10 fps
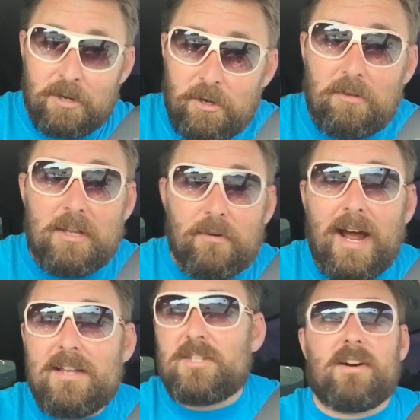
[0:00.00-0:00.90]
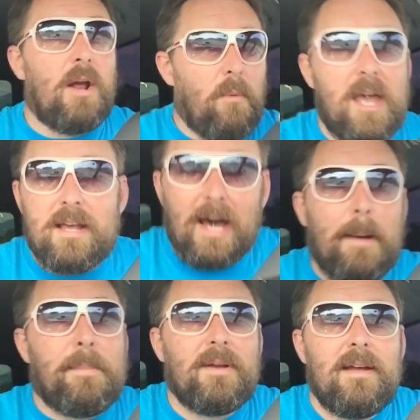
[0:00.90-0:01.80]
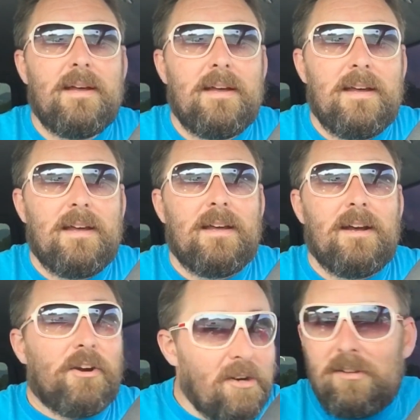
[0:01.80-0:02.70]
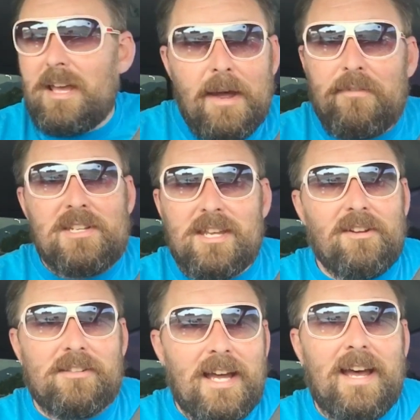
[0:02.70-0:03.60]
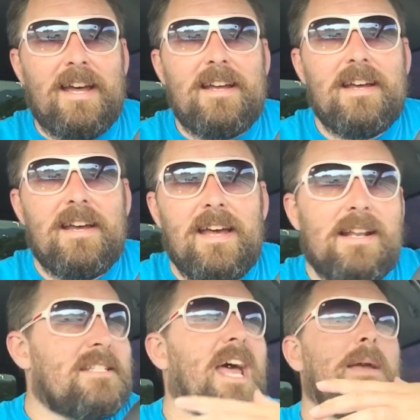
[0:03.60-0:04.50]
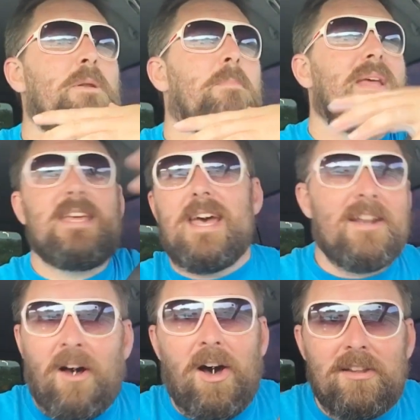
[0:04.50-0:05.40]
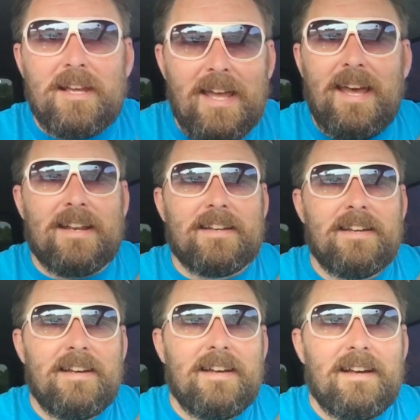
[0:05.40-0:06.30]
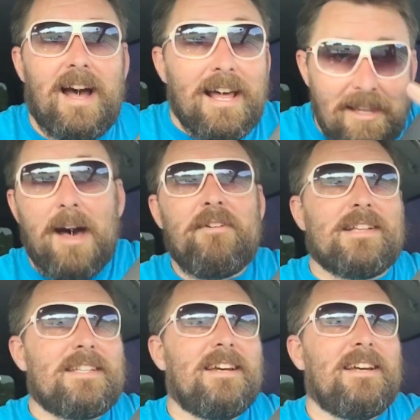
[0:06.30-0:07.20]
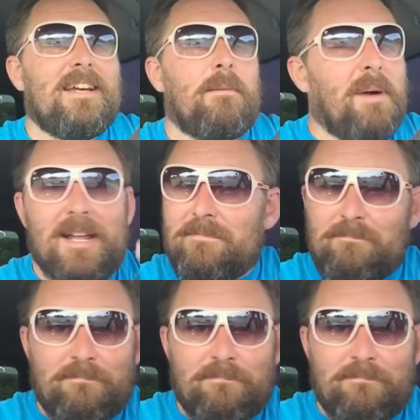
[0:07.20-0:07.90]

an early riser, I wake up early every single day and it's time to begin all again. I love it, but